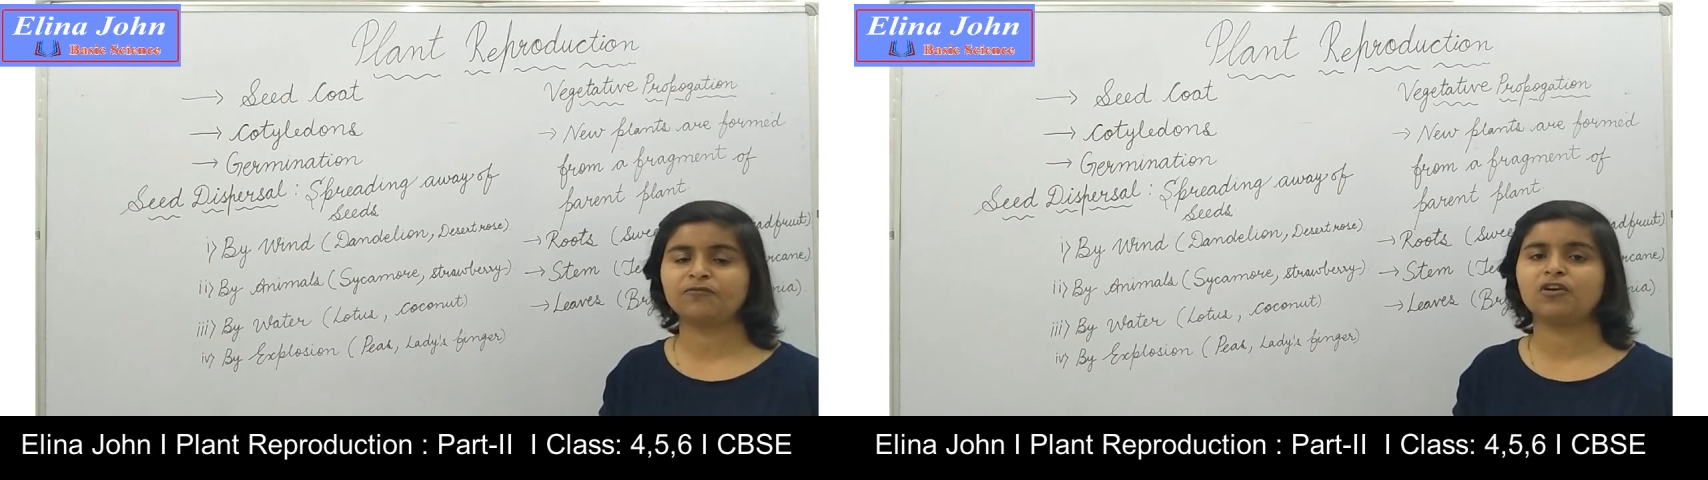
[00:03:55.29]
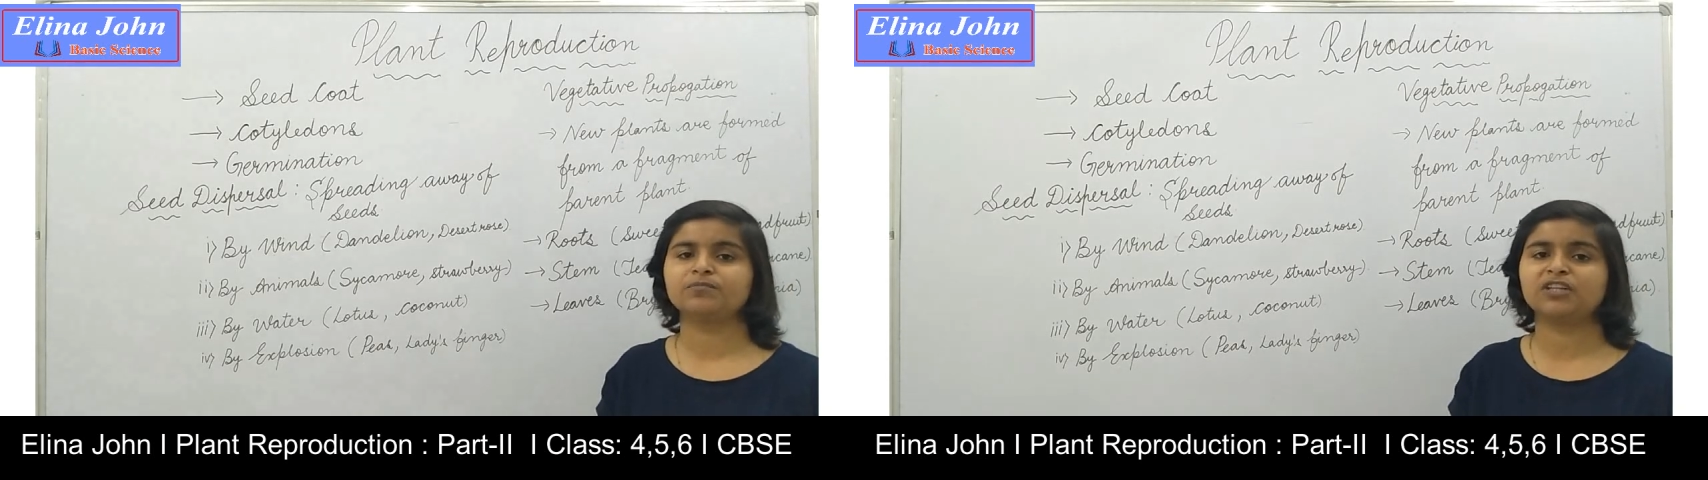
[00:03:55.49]

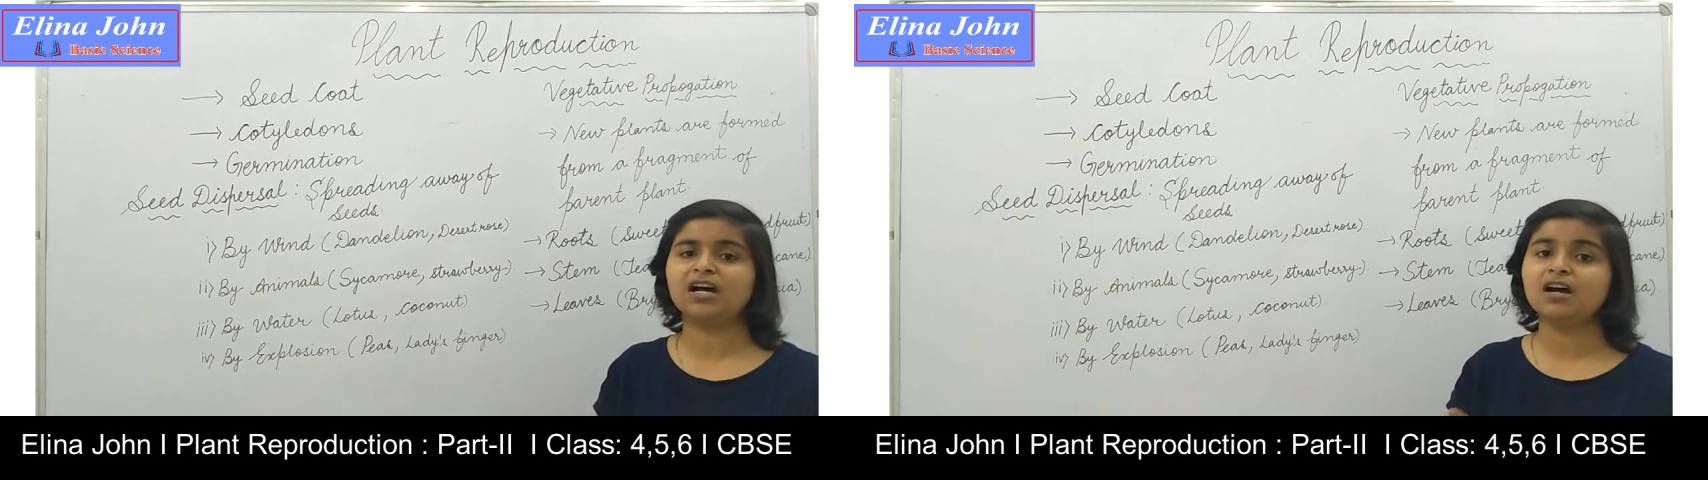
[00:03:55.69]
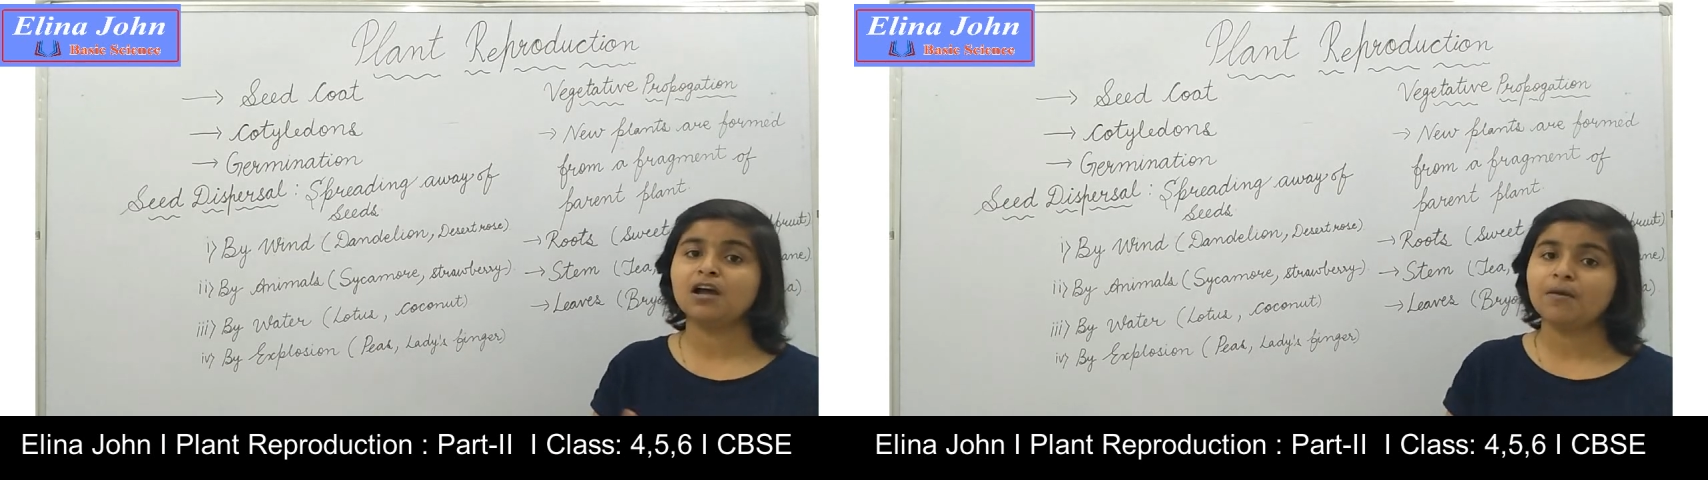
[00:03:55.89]
from
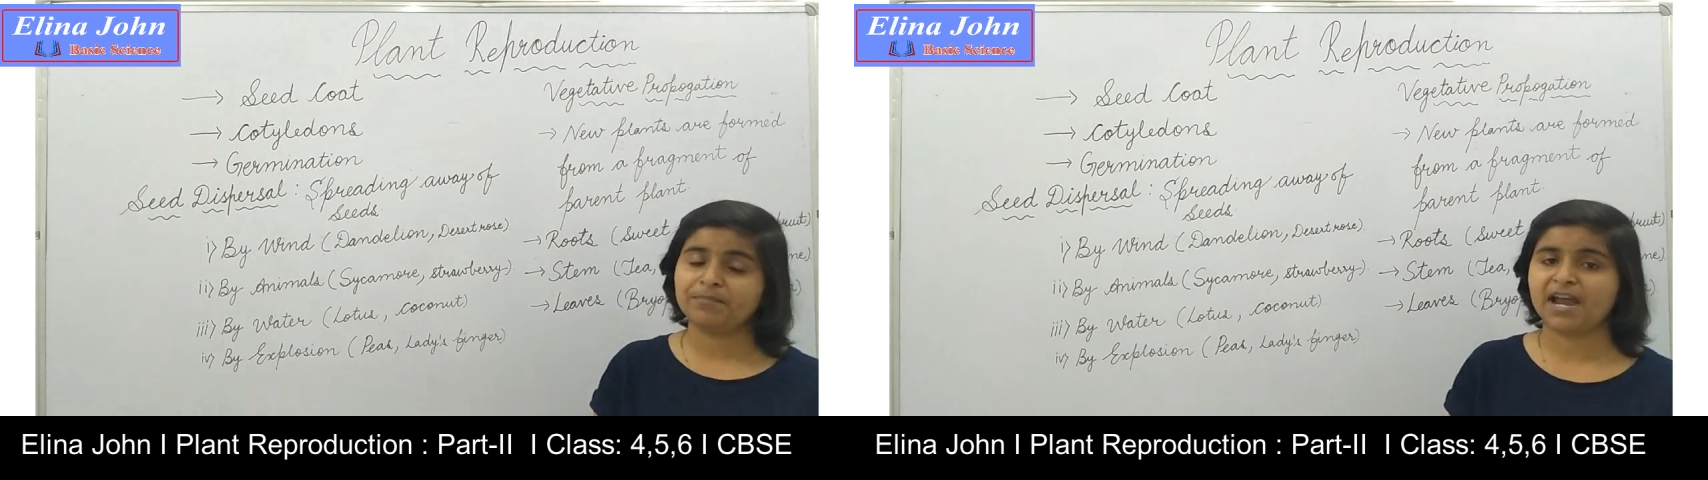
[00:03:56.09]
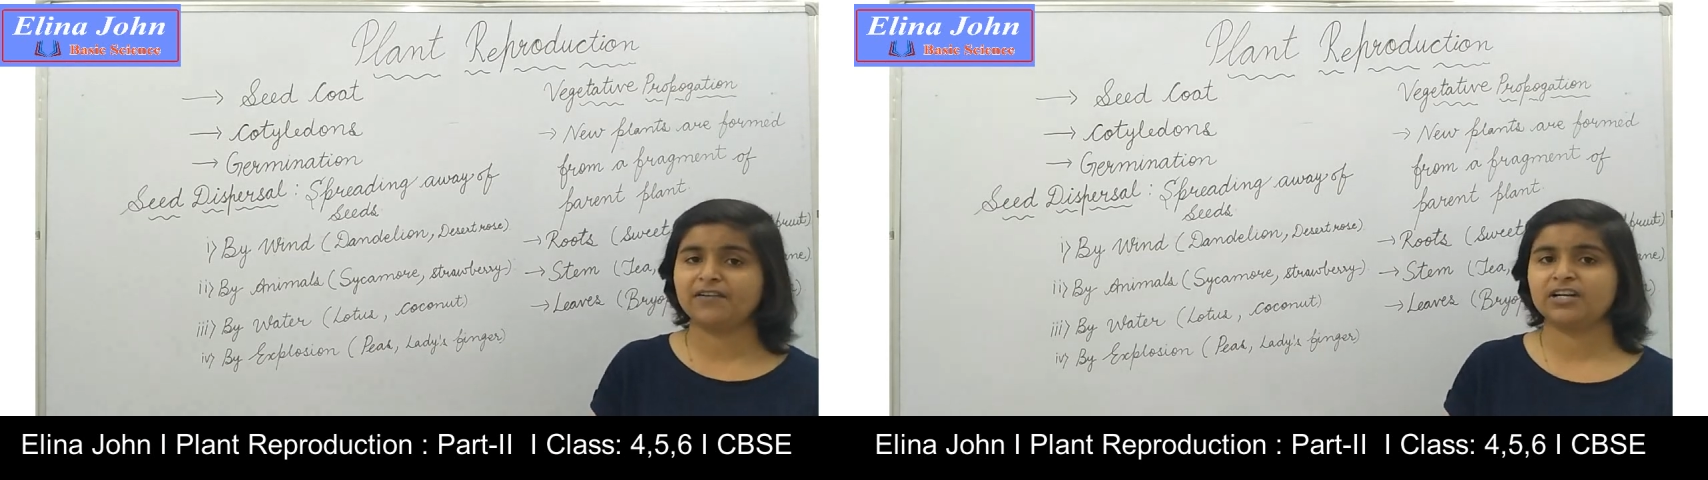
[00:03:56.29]
the
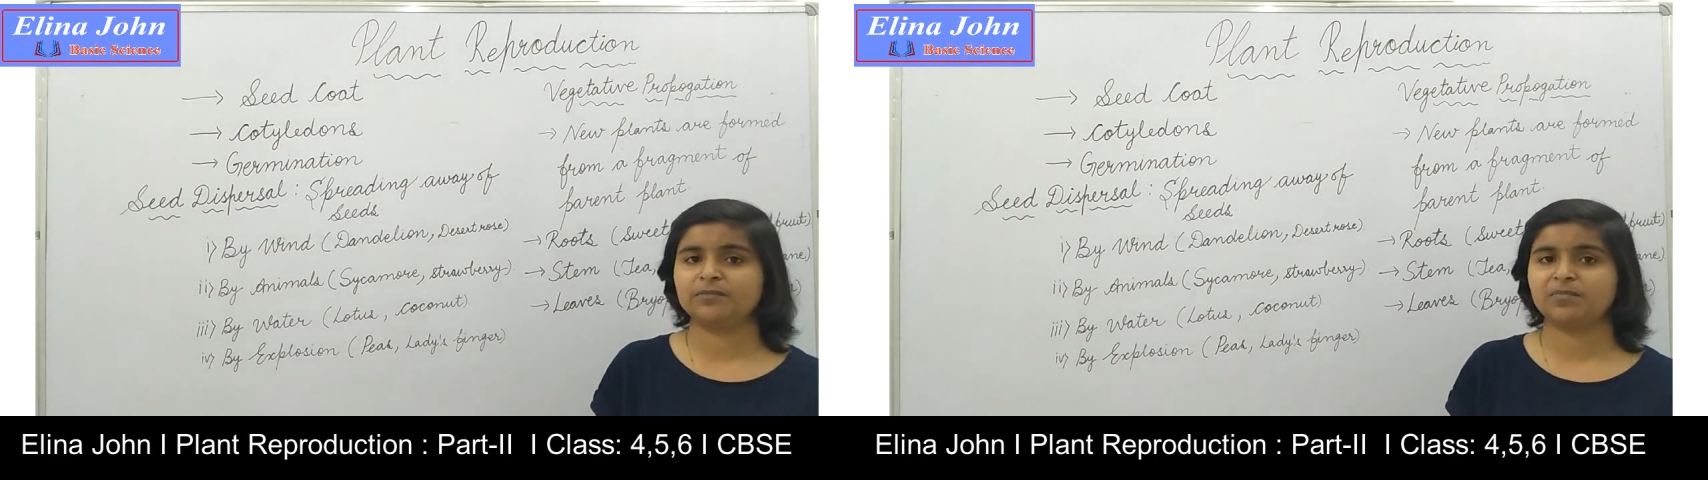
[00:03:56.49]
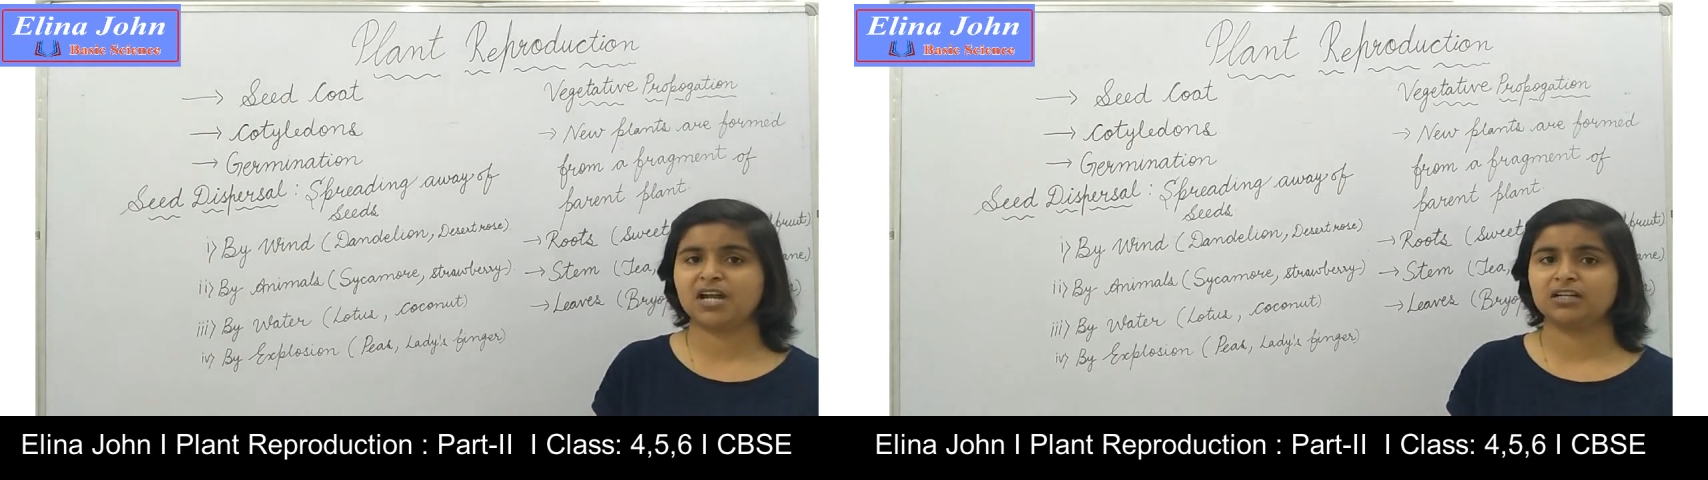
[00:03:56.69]

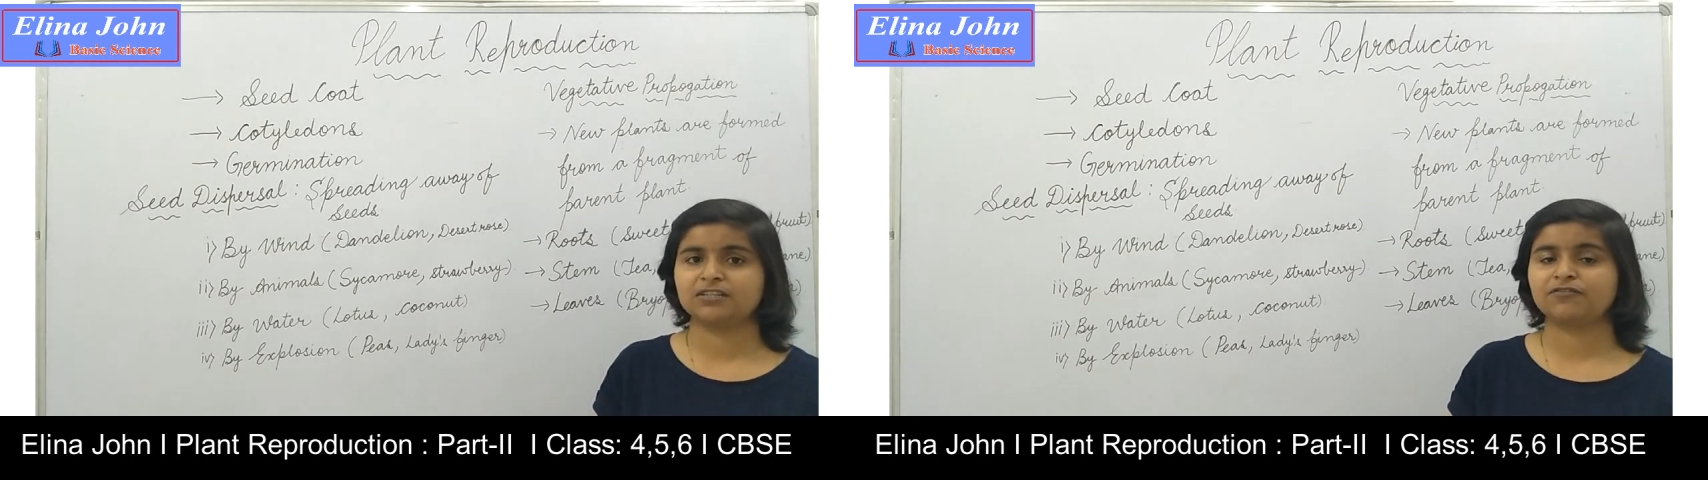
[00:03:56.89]
parent plant,